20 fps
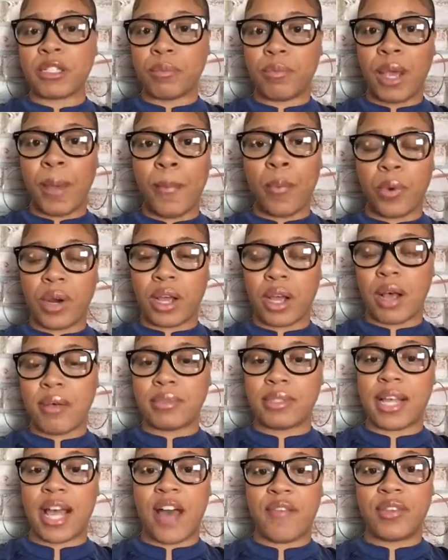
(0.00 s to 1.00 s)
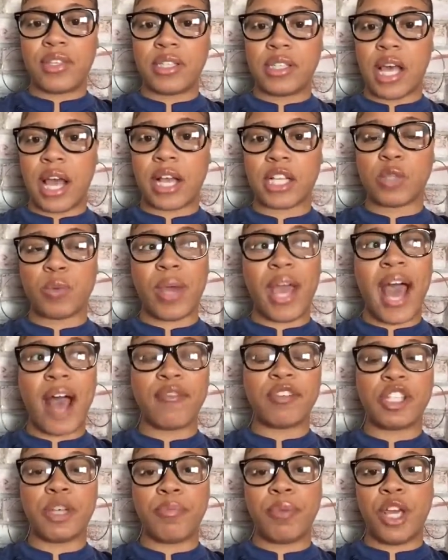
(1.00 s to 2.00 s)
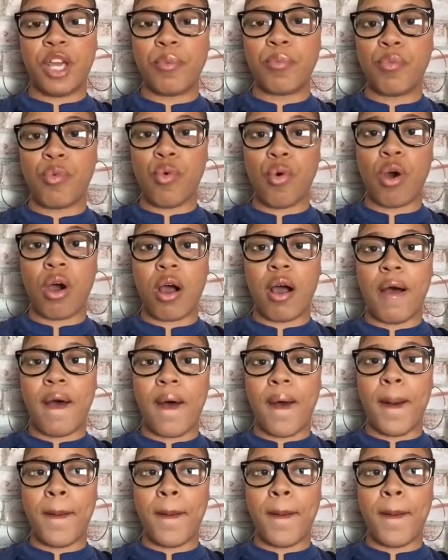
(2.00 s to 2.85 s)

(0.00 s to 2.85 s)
people when it comes to having sex. We have to be more,